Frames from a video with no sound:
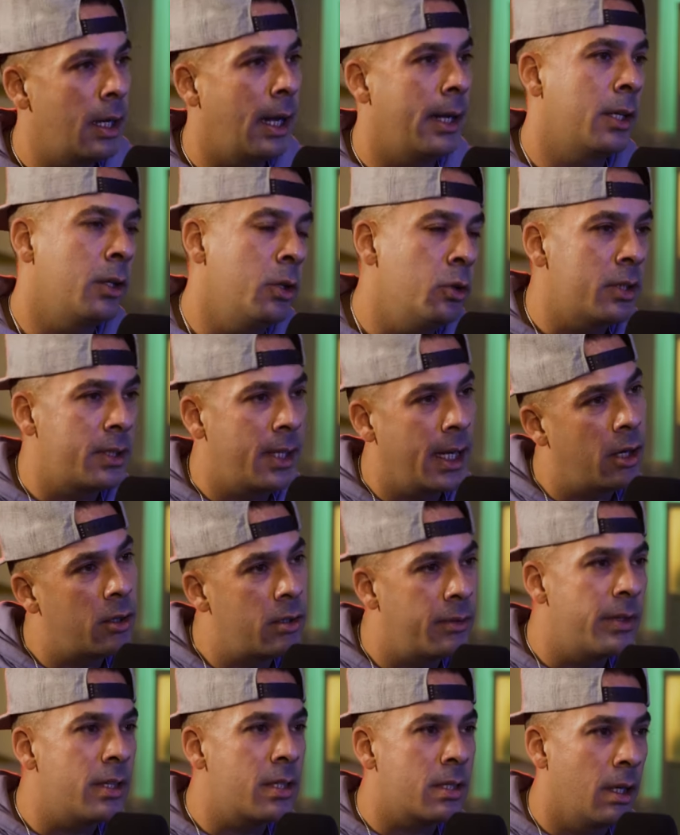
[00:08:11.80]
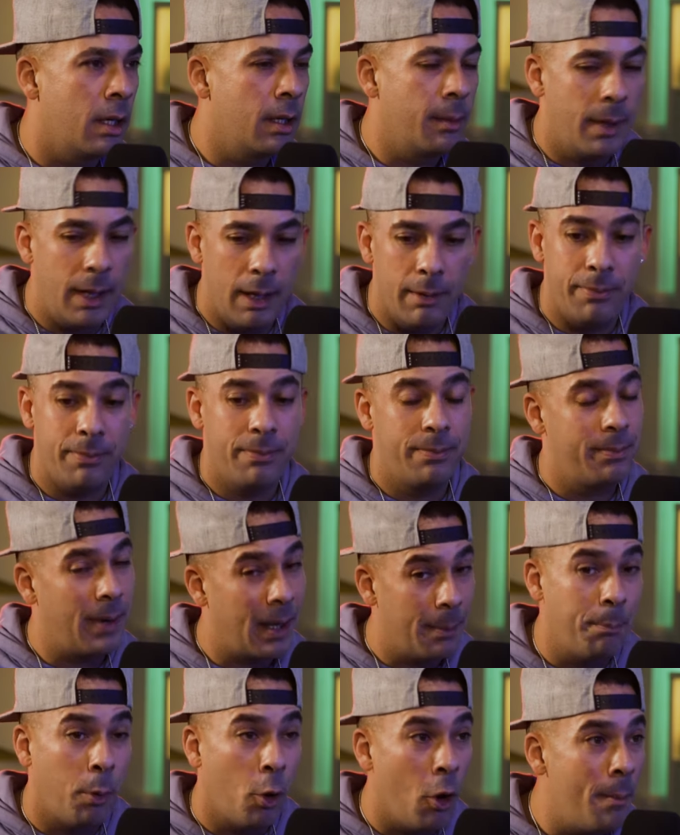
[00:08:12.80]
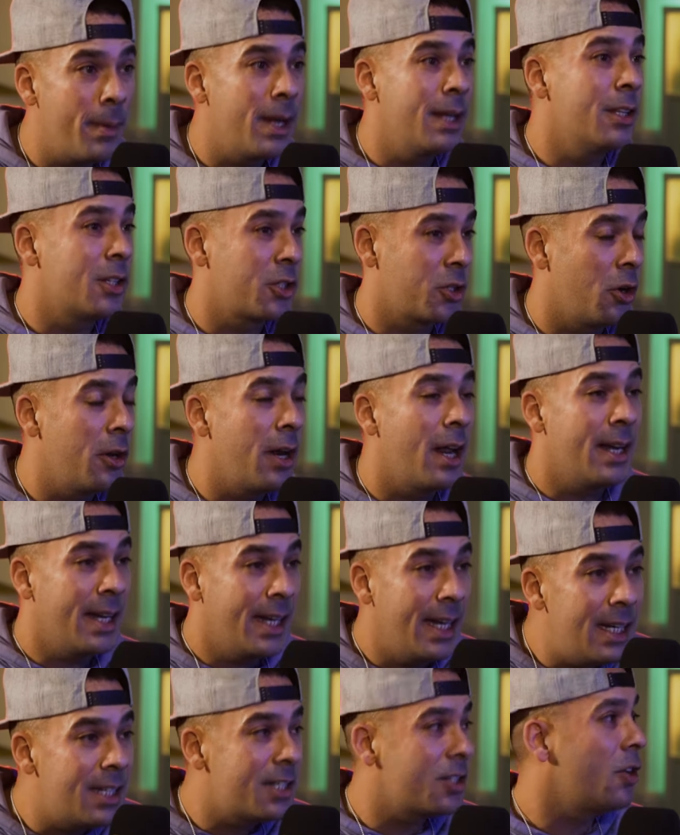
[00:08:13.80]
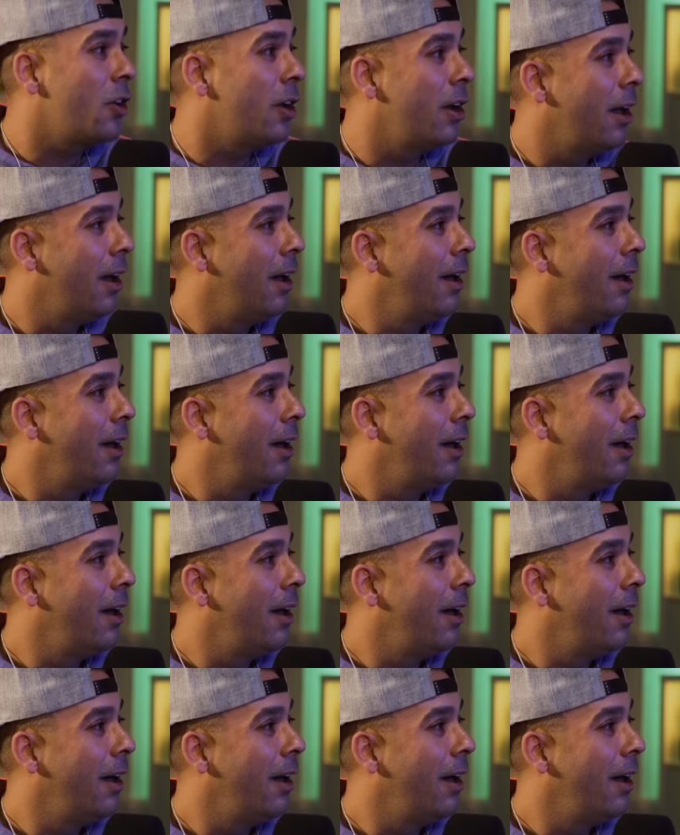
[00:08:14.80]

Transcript: like you stay out of the sun. I'm like, put me in the sun. I need sun.